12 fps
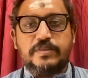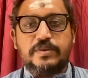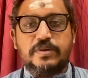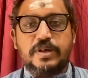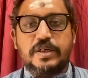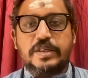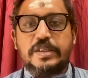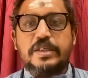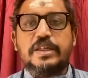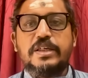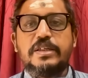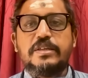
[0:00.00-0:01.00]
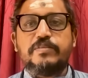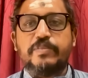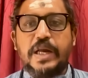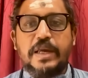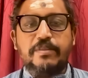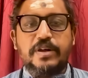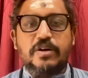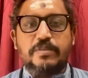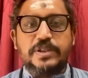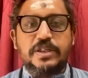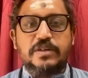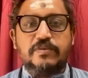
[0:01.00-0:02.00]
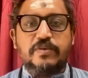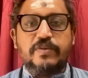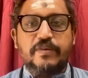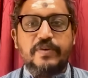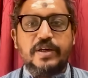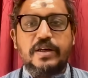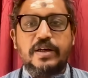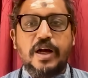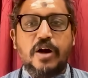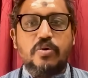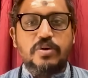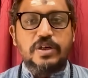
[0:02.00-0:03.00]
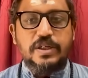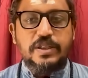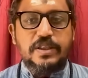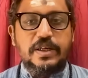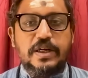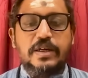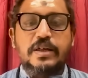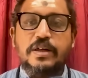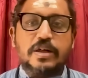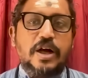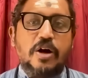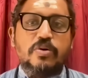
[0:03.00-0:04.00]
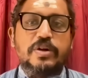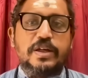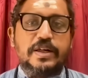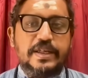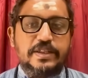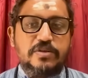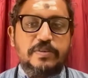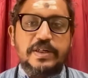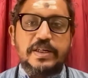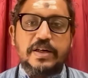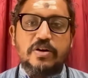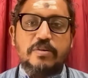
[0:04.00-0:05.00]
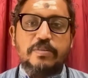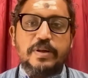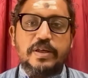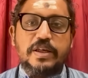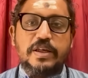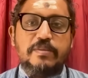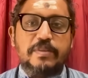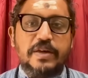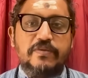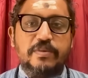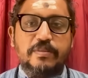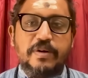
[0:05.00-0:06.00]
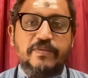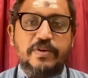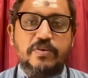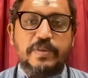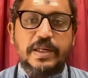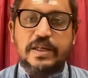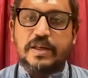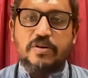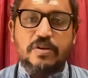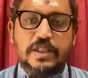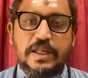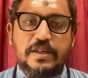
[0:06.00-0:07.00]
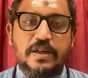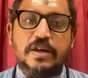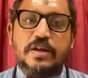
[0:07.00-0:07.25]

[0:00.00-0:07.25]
Okay, ghee, primary objective of having a cow ghee diya, cow ghee it has to be, it cannot be ghee made from buffalo milk and all that.